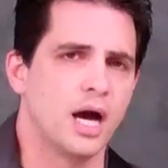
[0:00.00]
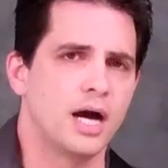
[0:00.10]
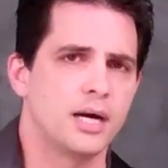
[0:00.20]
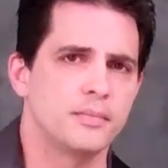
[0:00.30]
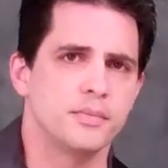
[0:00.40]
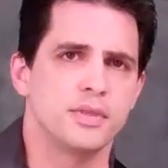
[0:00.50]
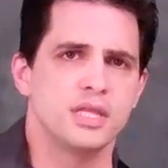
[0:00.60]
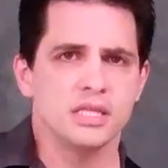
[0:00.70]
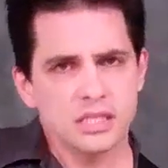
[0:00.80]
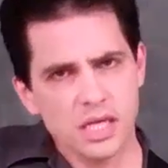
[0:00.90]
Uh,
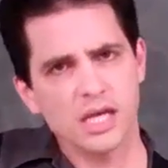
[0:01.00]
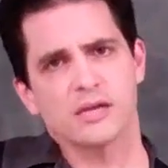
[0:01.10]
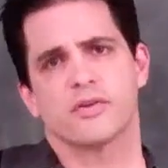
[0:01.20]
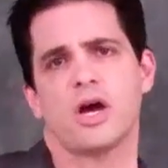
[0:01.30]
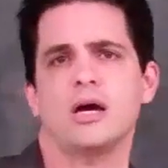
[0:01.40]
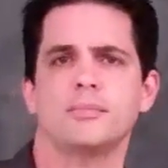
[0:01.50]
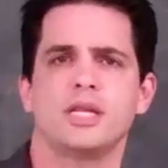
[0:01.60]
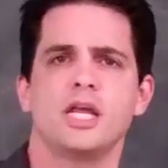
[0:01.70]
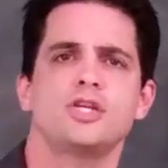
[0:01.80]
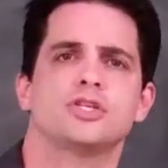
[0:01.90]
this kind of
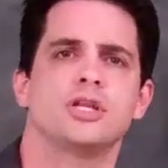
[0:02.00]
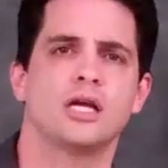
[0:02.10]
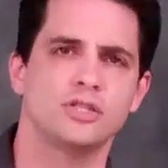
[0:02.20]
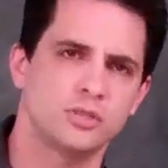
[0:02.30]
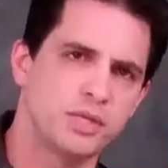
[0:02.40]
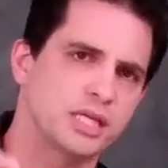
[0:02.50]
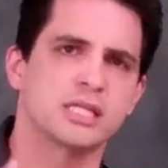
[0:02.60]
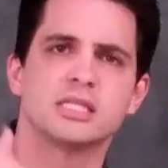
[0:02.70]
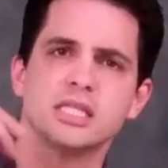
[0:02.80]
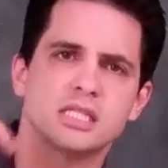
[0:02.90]
combination, not just being
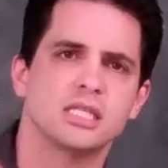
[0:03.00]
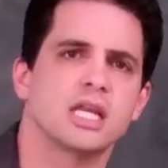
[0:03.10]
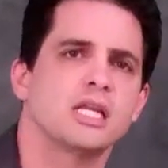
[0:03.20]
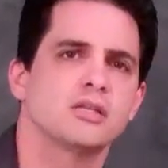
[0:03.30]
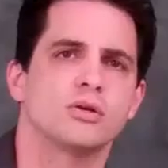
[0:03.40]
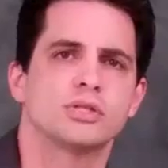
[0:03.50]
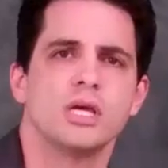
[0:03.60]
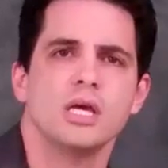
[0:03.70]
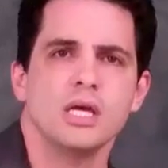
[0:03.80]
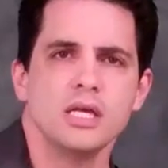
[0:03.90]
consistent in eighth notes,
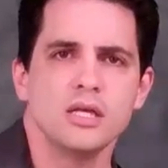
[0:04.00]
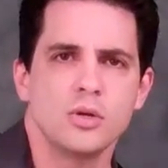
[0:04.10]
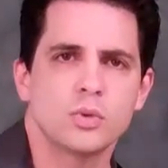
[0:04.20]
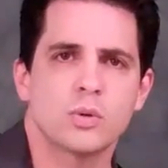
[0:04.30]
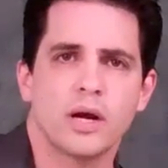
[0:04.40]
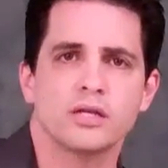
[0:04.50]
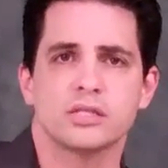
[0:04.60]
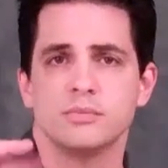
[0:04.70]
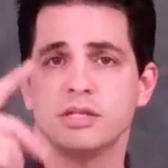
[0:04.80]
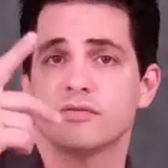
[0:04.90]
you know,
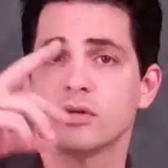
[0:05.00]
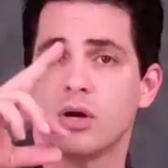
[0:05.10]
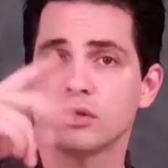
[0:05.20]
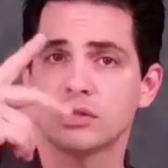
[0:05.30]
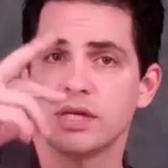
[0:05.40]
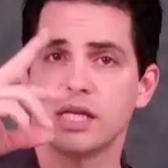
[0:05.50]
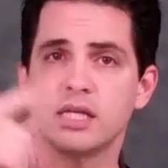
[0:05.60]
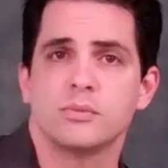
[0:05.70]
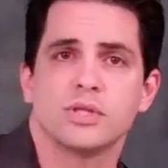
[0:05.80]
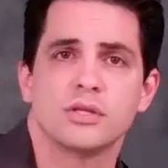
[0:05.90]
requires some different
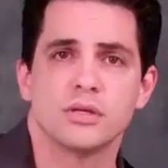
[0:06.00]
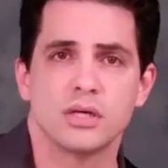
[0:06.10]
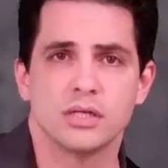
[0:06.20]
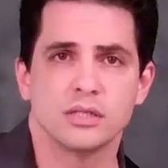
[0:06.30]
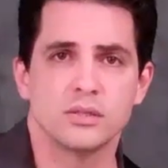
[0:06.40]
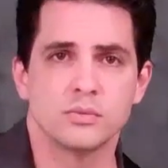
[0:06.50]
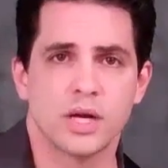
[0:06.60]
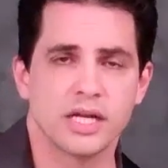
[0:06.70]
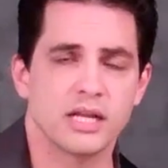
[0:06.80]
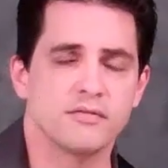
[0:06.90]
alternating with your uh,
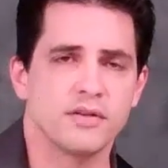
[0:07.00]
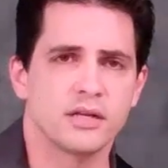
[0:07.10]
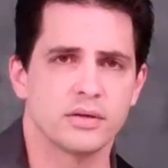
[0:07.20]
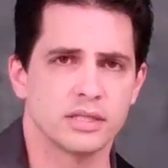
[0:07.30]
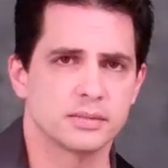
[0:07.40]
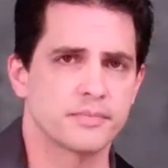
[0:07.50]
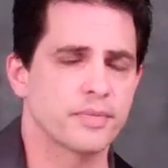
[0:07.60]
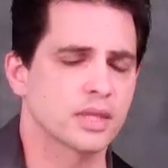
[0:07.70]
right hand fingerings.